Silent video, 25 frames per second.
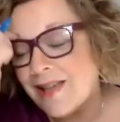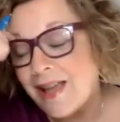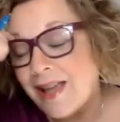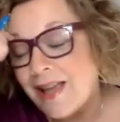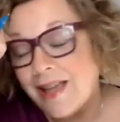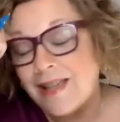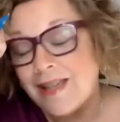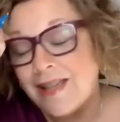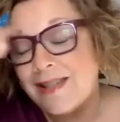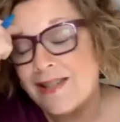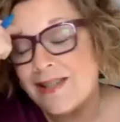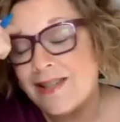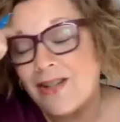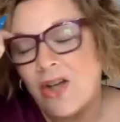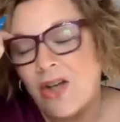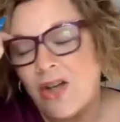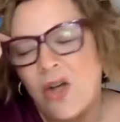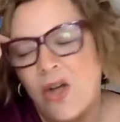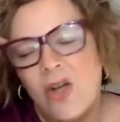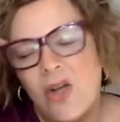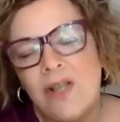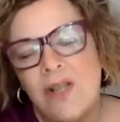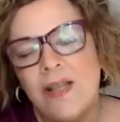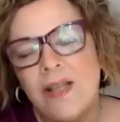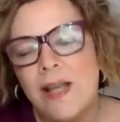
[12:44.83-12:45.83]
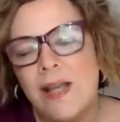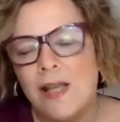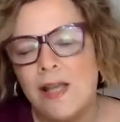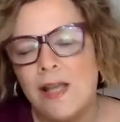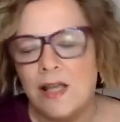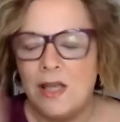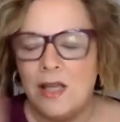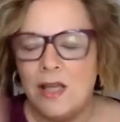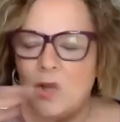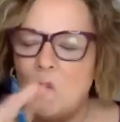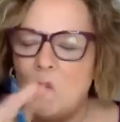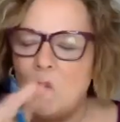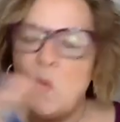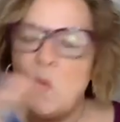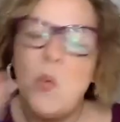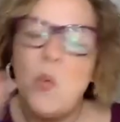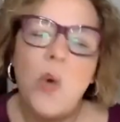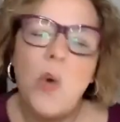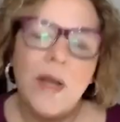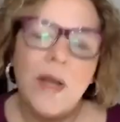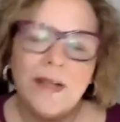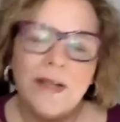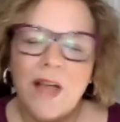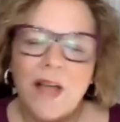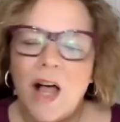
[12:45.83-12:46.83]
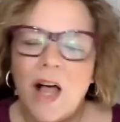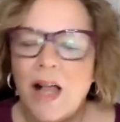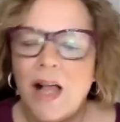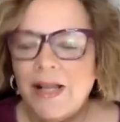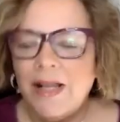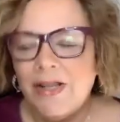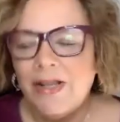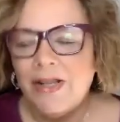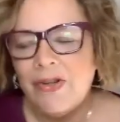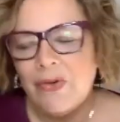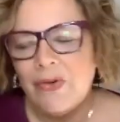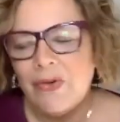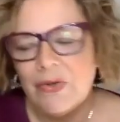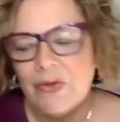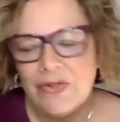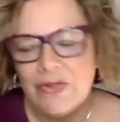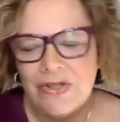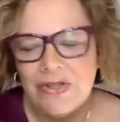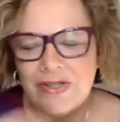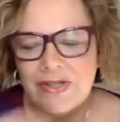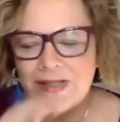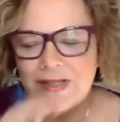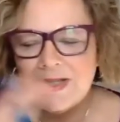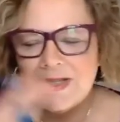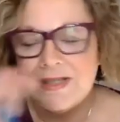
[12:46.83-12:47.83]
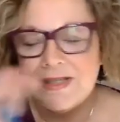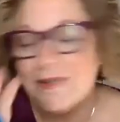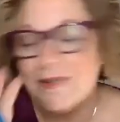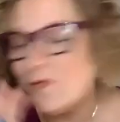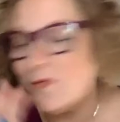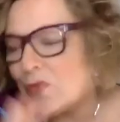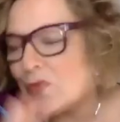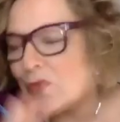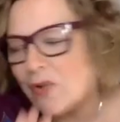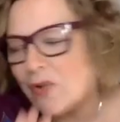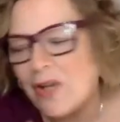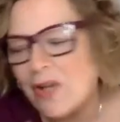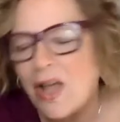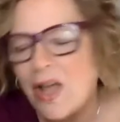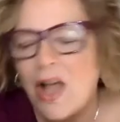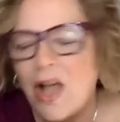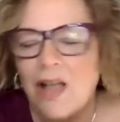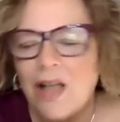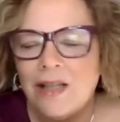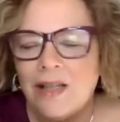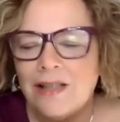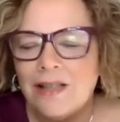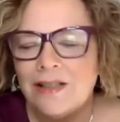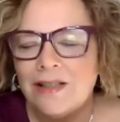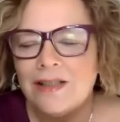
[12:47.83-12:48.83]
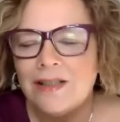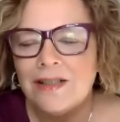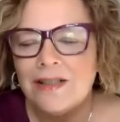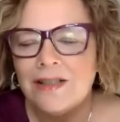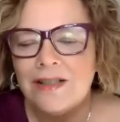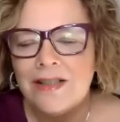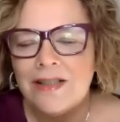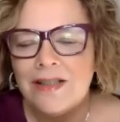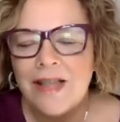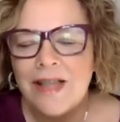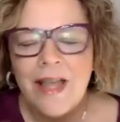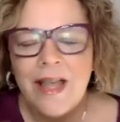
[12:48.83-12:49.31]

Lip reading: Is it all like one color, or do you see different colors?